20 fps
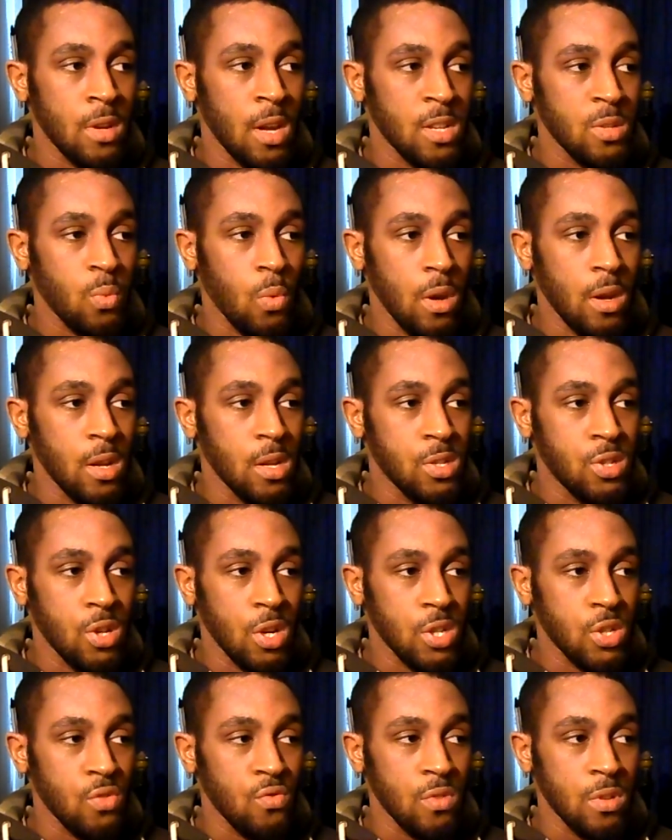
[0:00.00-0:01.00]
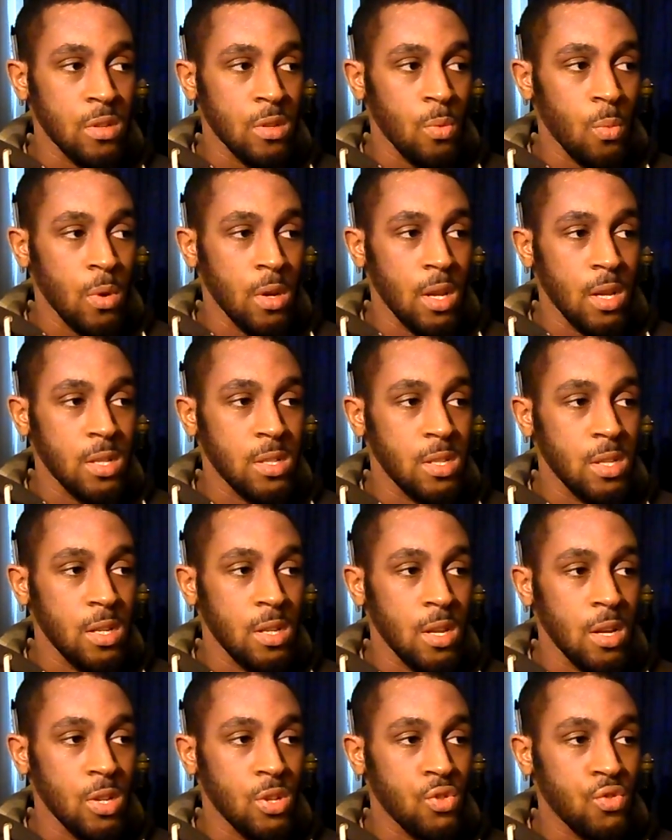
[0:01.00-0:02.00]
So that's where their treasure is. And when they
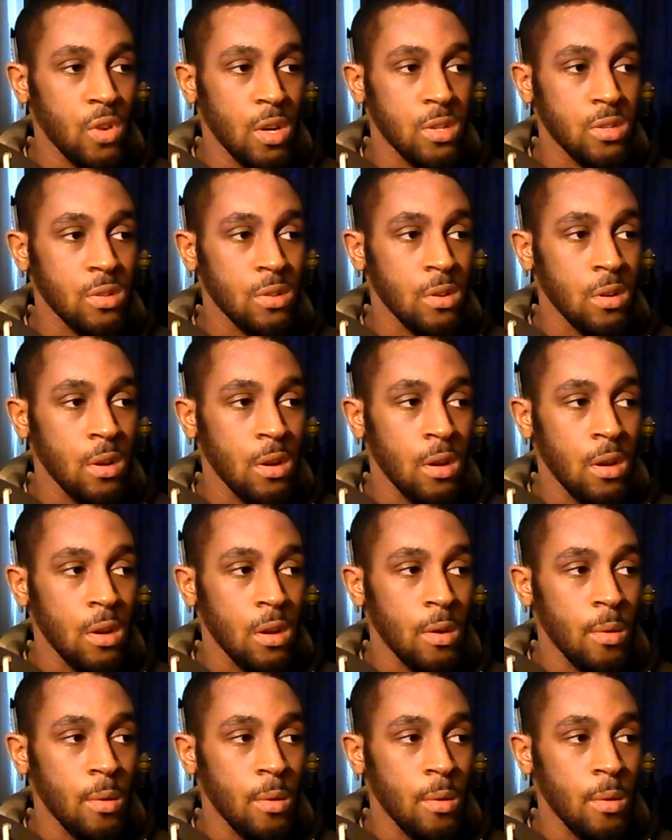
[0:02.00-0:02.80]
see their treasure